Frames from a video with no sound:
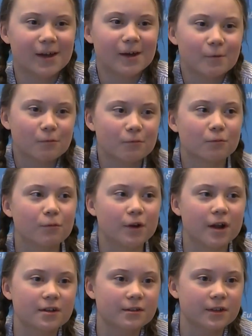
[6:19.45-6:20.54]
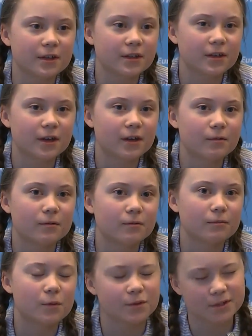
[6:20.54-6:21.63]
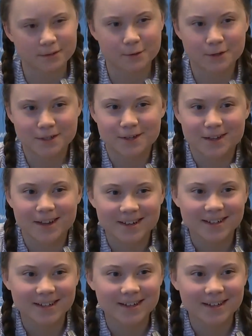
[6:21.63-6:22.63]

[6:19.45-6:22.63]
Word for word: uh what I think uh, what was the question again?